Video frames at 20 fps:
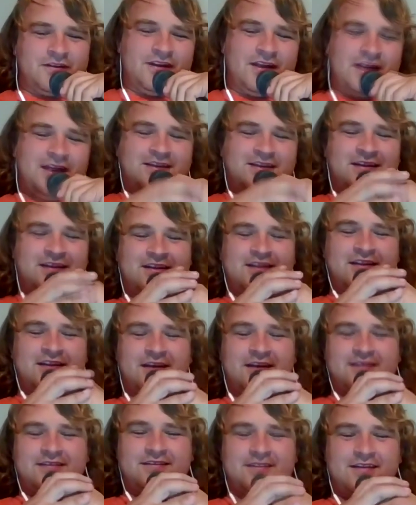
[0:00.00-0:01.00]
he did
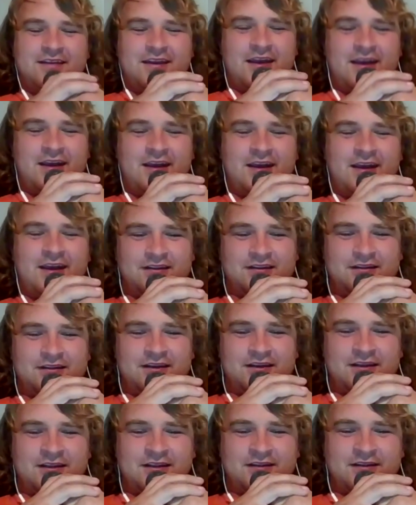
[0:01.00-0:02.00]
this at
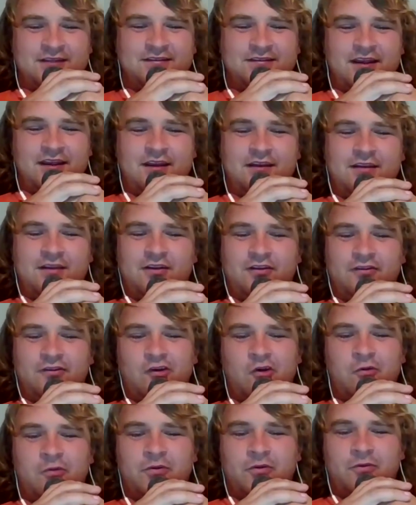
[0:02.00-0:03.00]
the
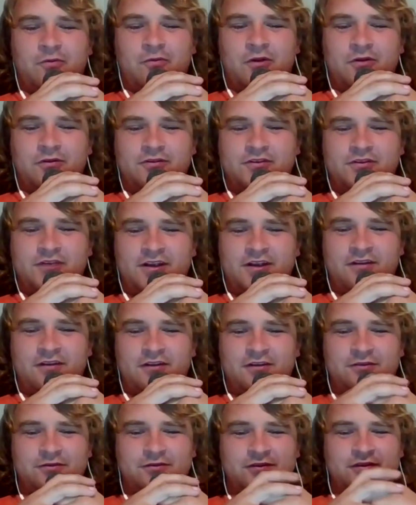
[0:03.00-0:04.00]
Sandhills Open Road
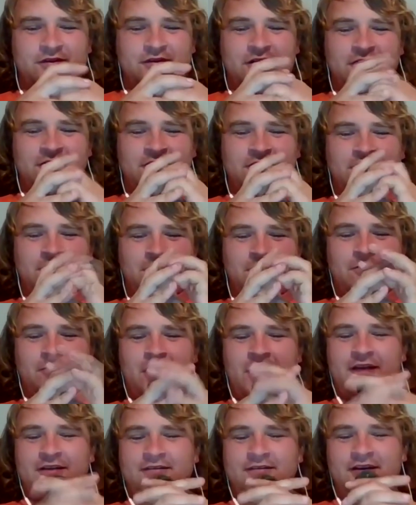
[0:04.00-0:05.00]
Challenge, which is held in
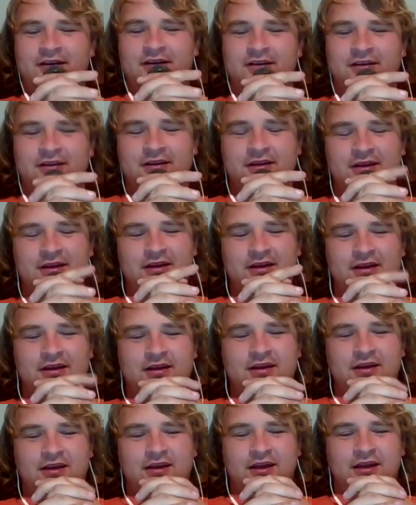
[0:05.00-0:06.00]
Nebraska,
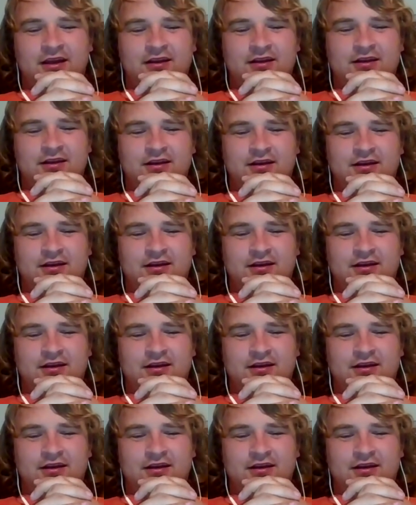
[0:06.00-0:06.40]
and